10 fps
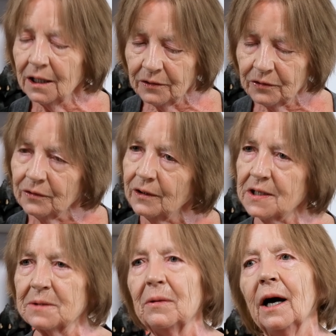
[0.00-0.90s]
into
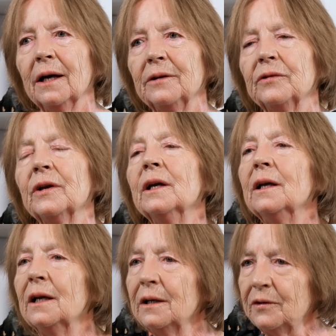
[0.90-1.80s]
this mind,
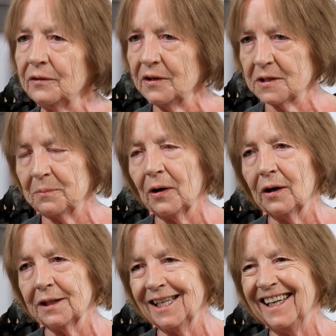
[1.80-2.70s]
into this
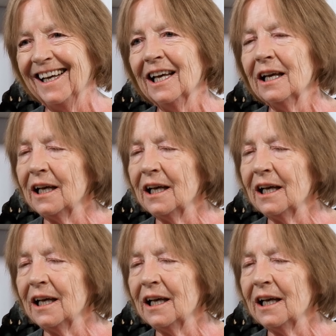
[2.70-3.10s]
body,